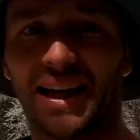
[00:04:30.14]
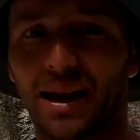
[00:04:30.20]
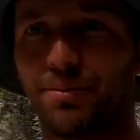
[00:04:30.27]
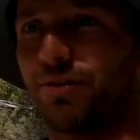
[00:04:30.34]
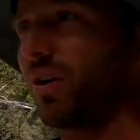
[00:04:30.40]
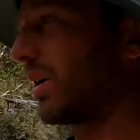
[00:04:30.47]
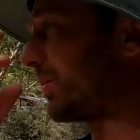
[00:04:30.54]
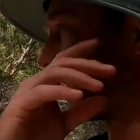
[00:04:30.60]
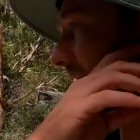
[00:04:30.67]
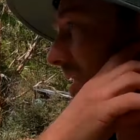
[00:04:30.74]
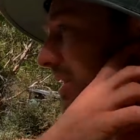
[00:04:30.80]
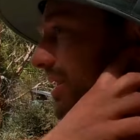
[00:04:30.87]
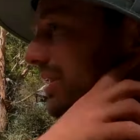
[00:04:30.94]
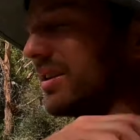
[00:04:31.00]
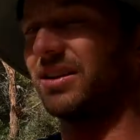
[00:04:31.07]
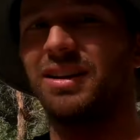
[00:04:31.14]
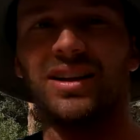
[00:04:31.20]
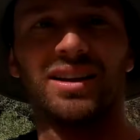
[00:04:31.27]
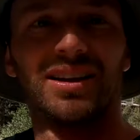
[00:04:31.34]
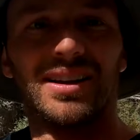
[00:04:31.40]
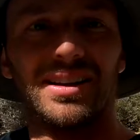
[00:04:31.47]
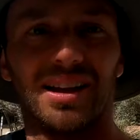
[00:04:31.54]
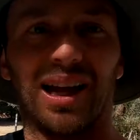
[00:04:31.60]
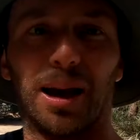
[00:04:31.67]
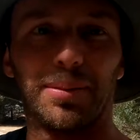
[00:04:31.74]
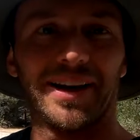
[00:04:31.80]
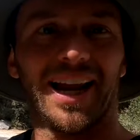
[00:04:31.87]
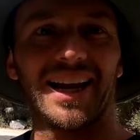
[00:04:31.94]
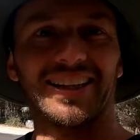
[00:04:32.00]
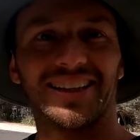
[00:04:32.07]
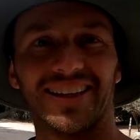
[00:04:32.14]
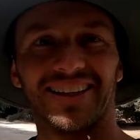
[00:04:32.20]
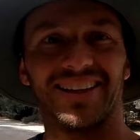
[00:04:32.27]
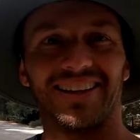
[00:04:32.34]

camp fire pits. Happy days.